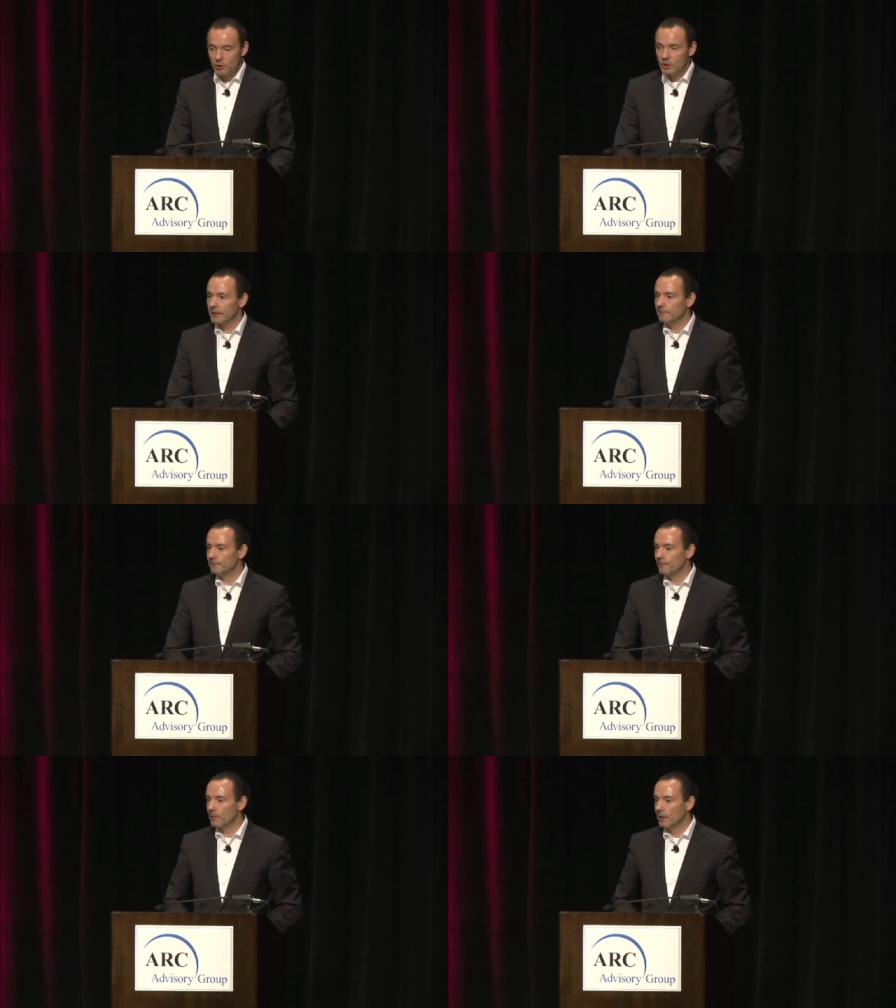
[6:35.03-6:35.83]

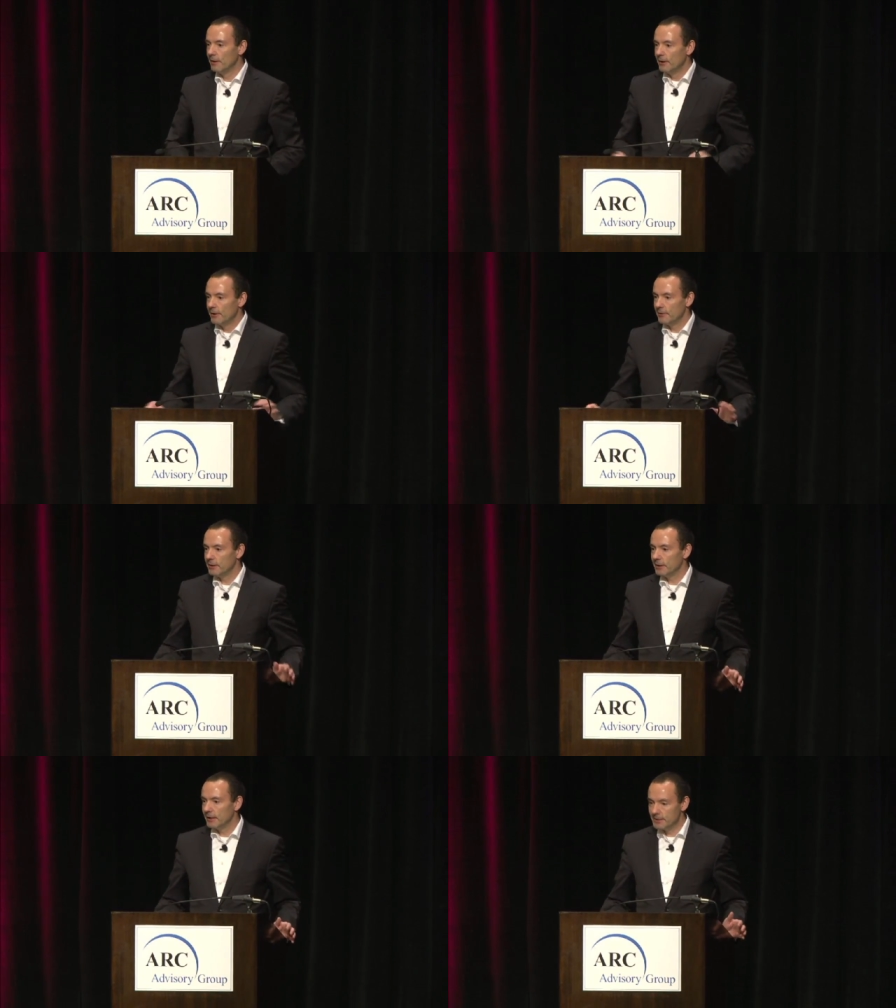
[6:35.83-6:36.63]
Thirdly,
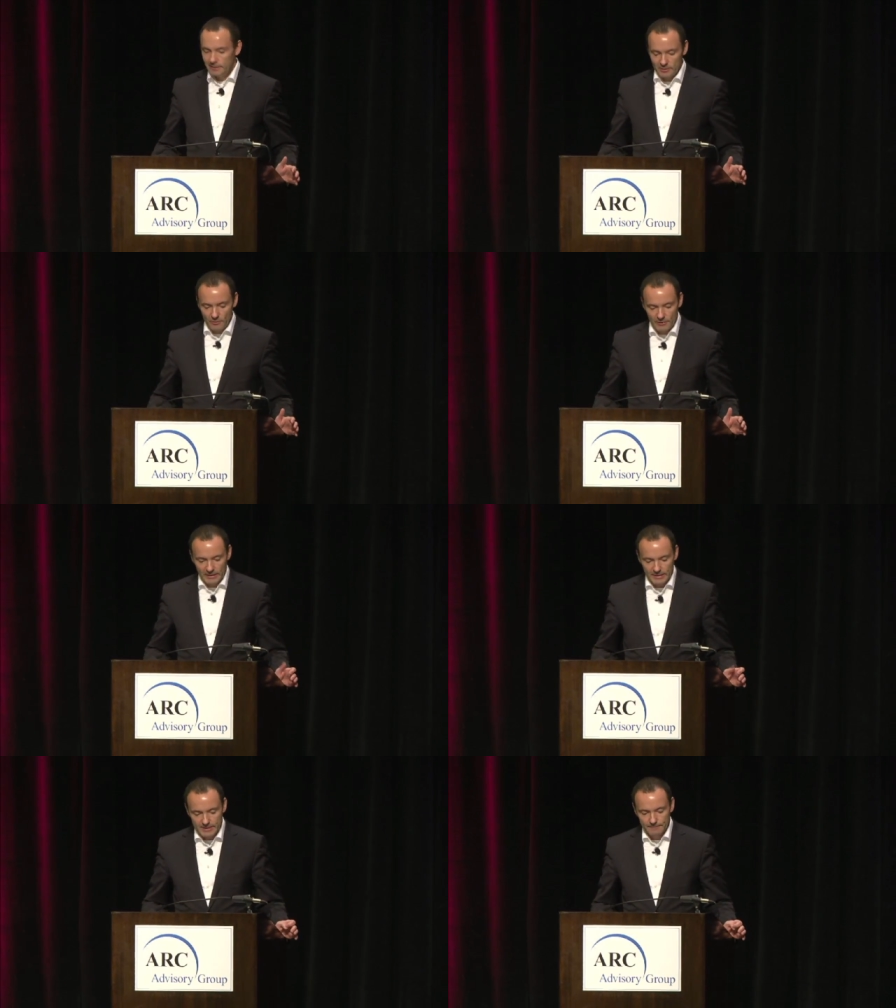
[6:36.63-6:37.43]
the Internet
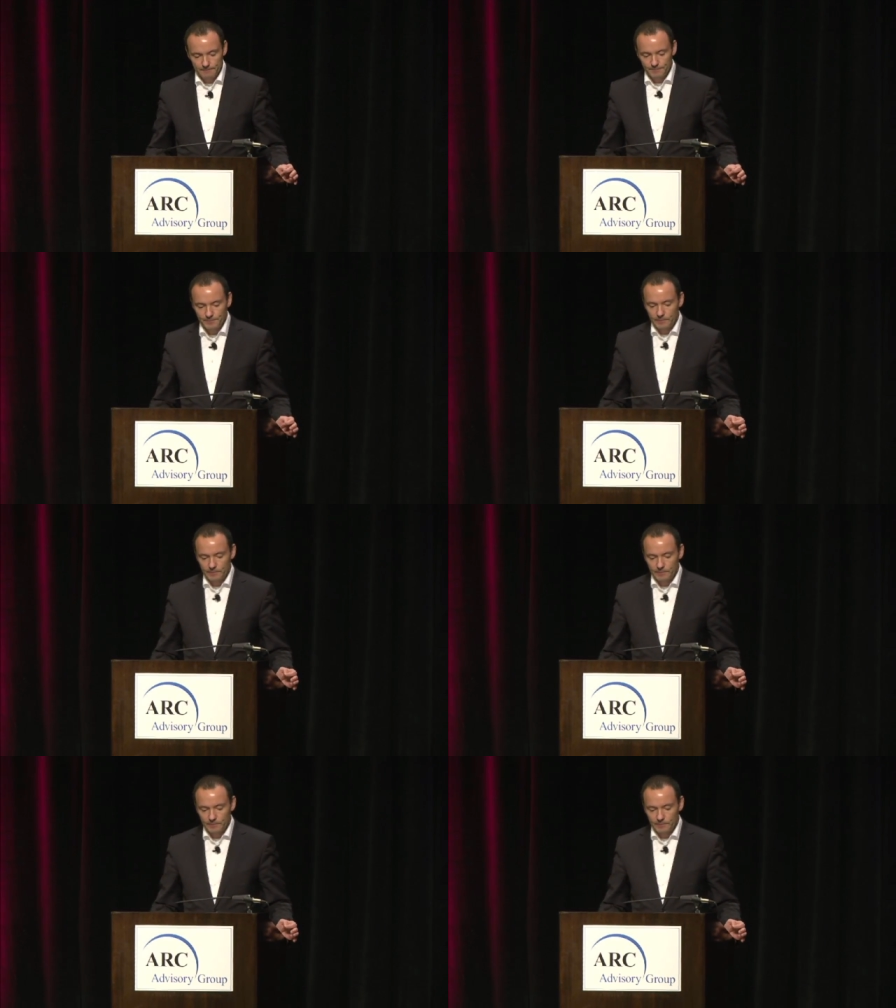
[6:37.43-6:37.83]
of Things.